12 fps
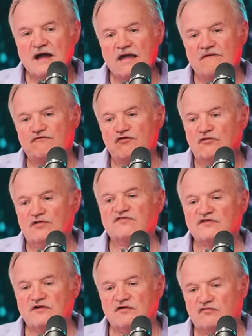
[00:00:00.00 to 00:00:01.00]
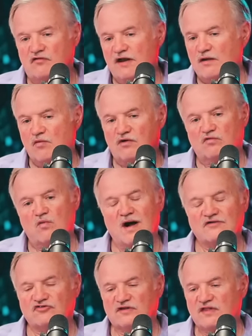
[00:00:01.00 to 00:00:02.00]
if your listeners or anyone who's
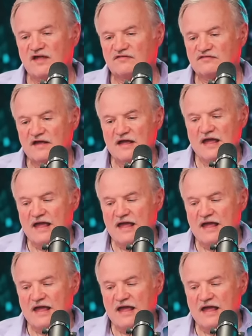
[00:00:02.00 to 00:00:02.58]
watching this,